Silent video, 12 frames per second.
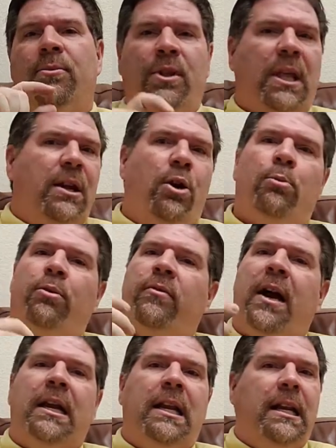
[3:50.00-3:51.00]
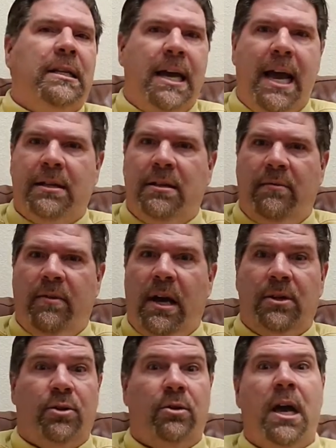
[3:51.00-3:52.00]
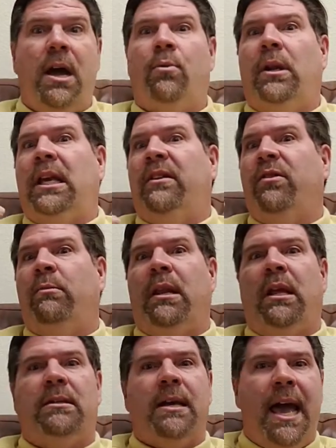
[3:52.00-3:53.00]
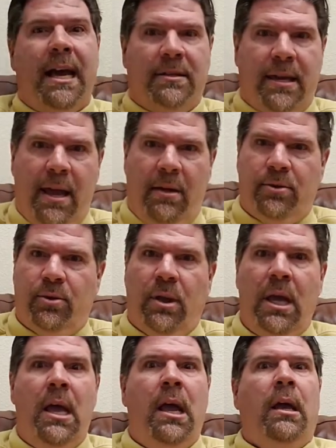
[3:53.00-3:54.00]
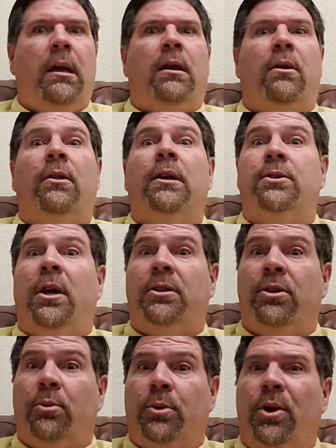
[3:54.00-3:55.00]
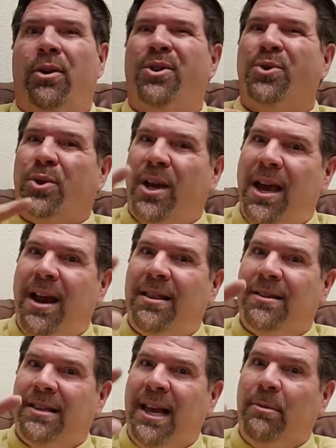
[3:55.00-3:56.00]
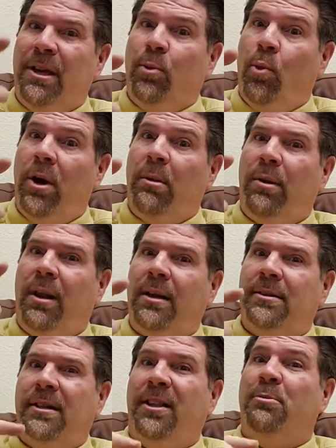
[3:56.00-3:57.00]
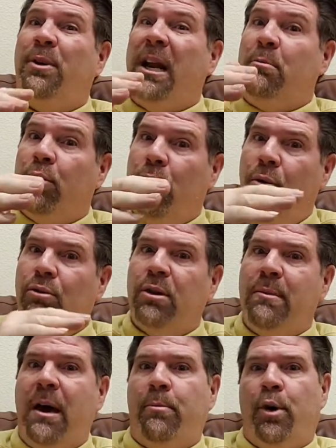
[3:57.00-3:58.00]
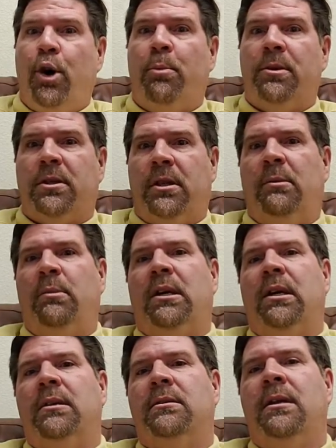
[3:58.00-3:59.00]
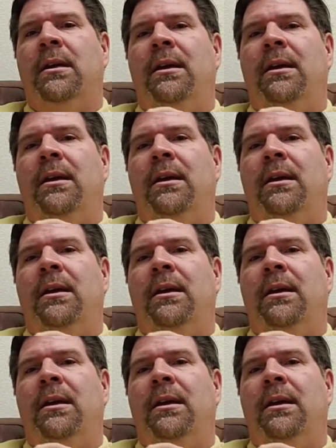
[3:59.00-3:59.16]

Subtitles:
they don't provide any tax advice. They're not really giving any tax counsel. They just do the return. Those are kind of the same thing. One implies the other, but I broke them out purposely because